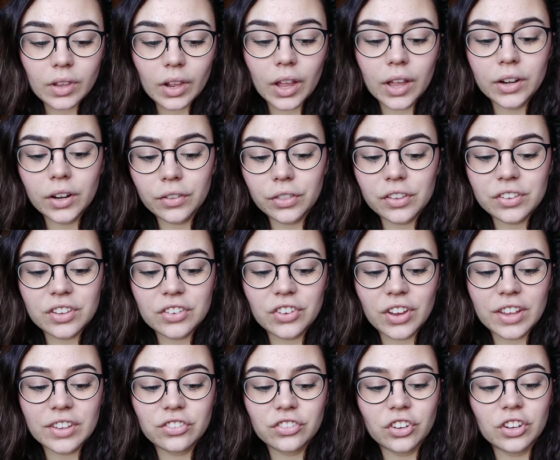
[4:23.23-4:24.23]
Another
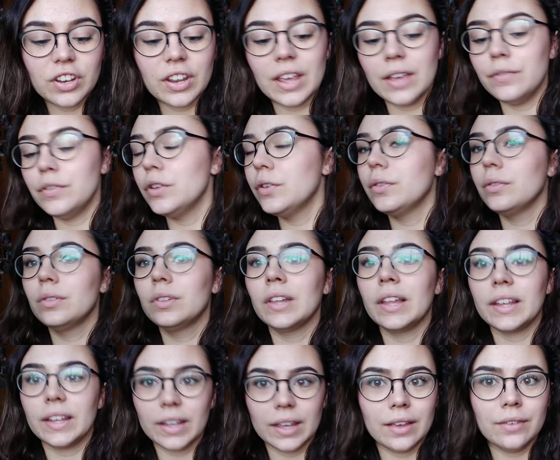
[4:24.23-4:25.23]
suggestion, if you
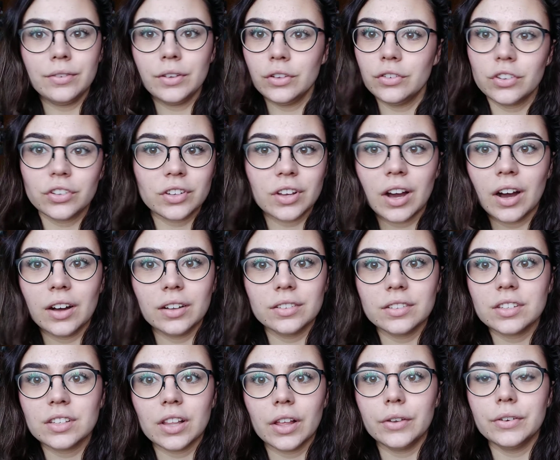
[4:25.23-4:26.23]
like, if you just
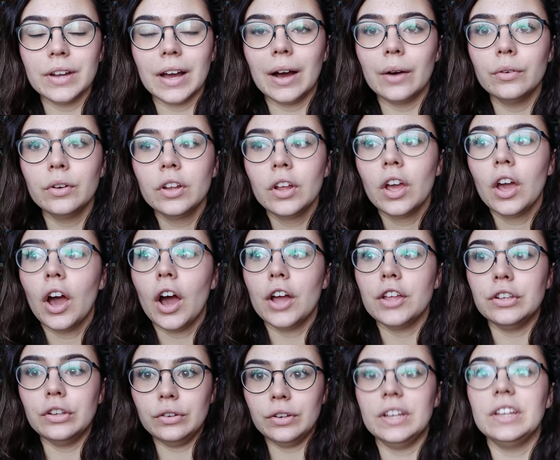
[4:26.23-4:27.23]
can't slow down
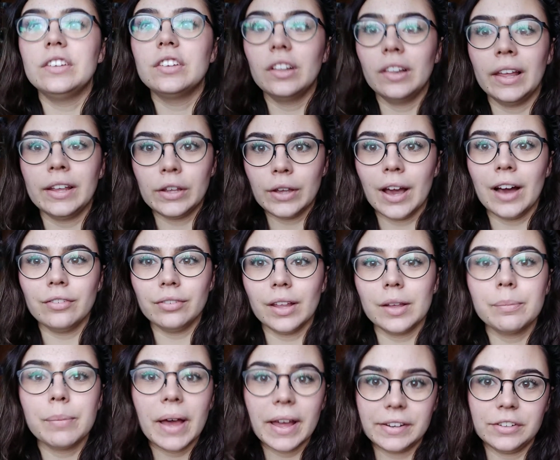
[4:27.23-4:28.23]
and you need to, like, you have
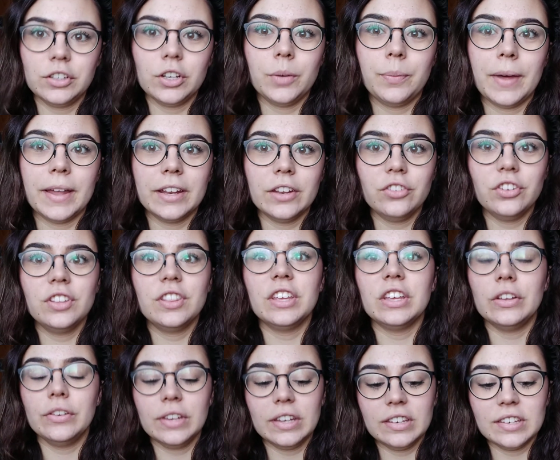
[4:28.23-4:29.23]
like pent up energy that
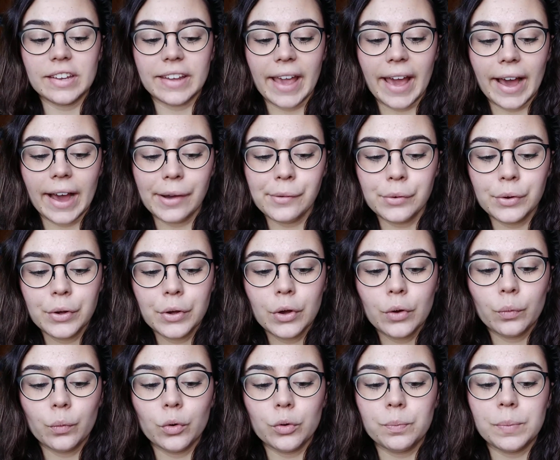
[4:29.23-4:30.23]
you need to get out,
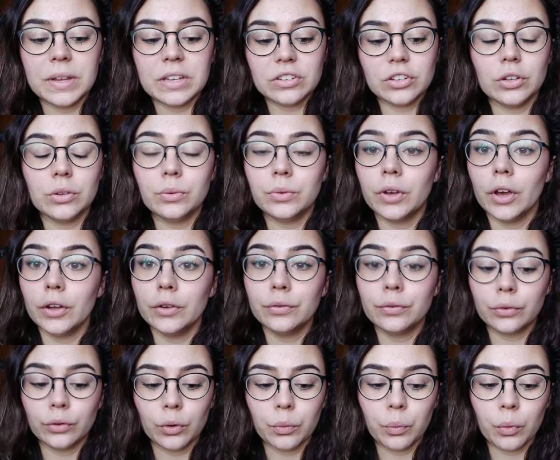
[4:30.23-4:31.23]
would be to go
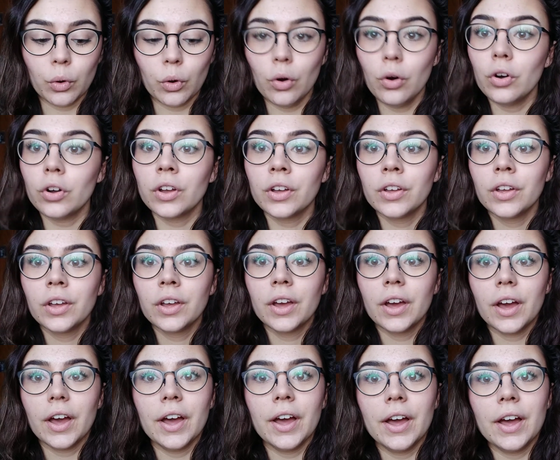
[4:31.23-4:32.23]
for a walk.
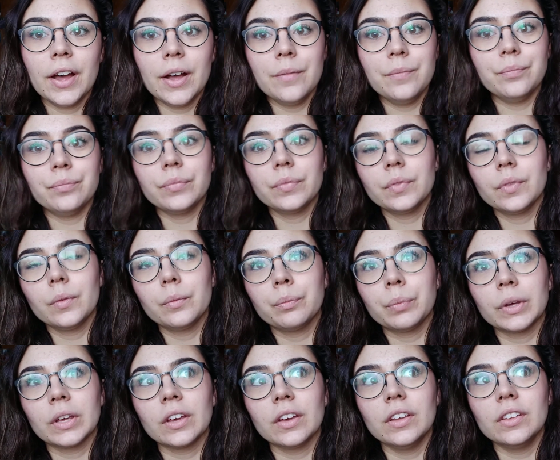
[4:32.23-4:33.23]

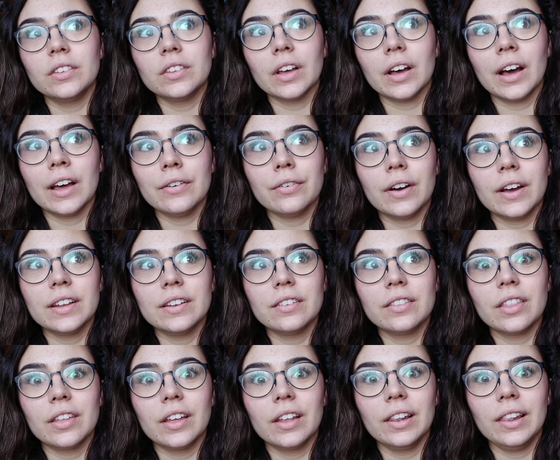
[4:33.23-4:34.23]
Because I
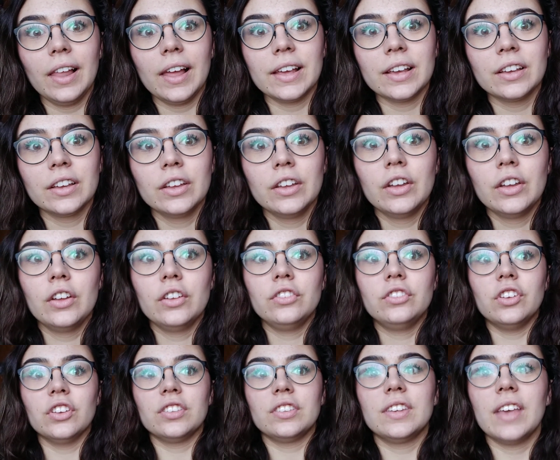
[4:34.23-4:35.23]
find that, like,
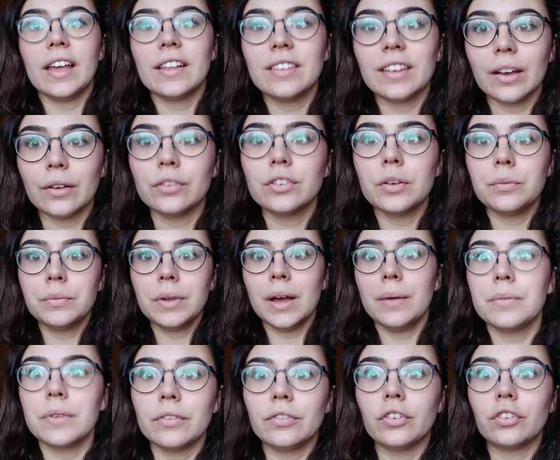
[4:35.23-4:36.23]
just getting out.
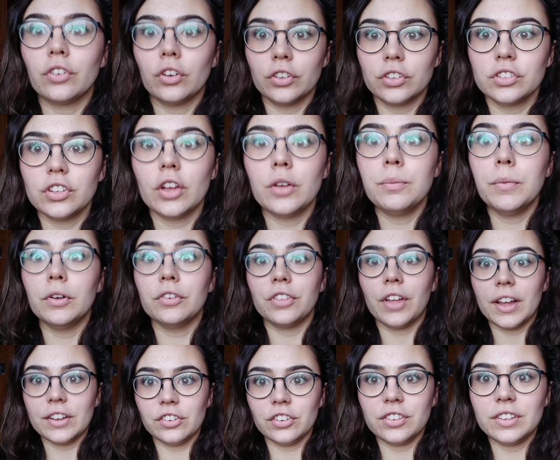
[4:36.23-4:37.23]
Sometimes I've just got so much
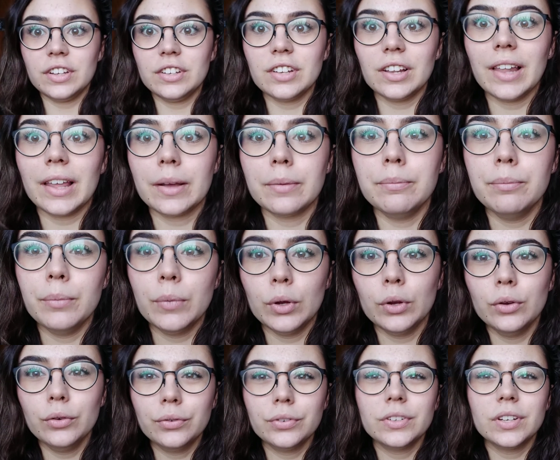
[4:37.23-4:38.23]
that I just need to like
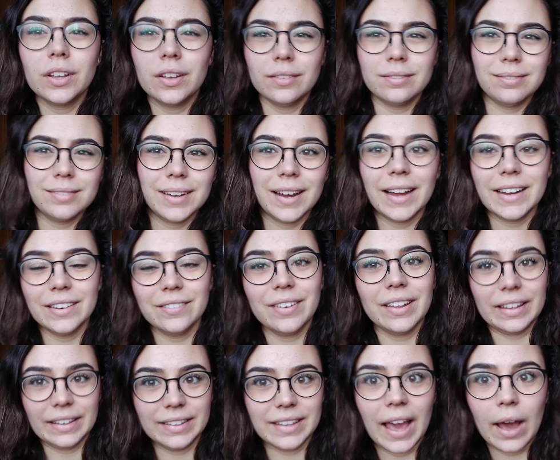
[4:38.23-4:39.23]
move to kind of
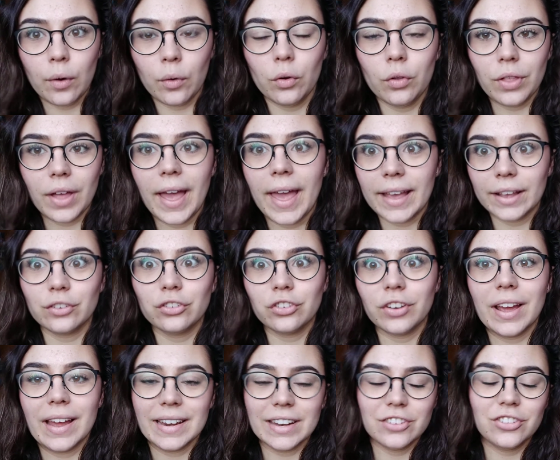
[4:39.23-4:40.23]
like get all that
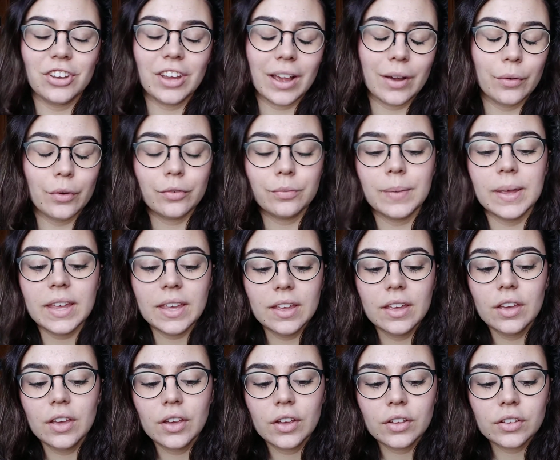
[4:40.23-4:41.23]
extra energy out of me.
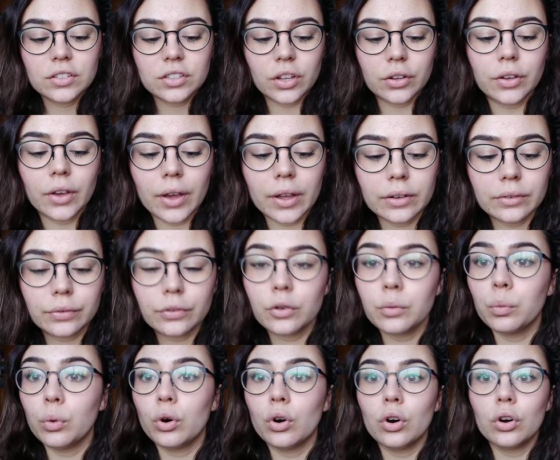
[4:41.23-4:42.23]
So going for a
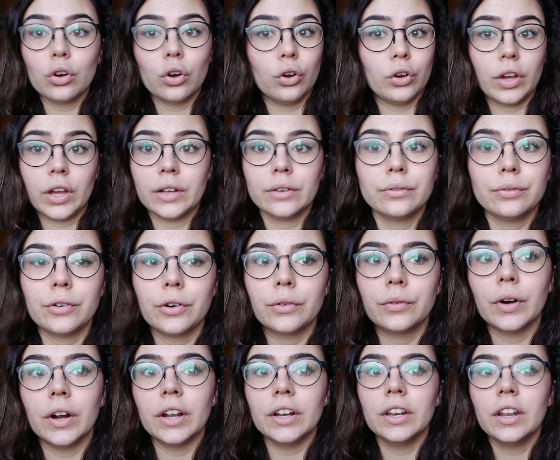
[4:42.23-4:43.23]
walk or going for a
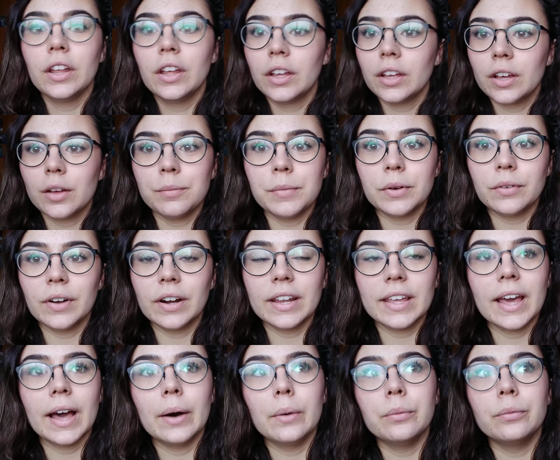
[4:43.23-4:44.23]
run can be
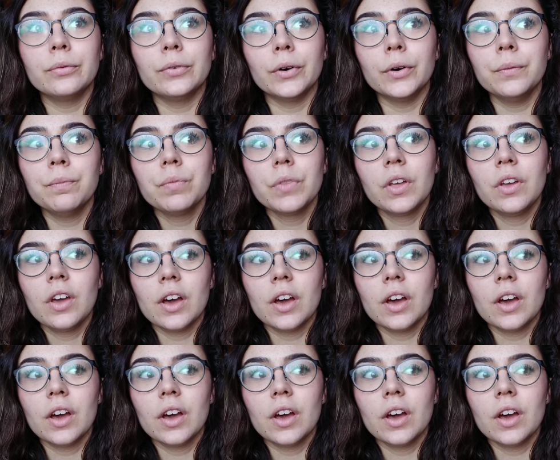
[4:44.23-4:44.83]
really helpful.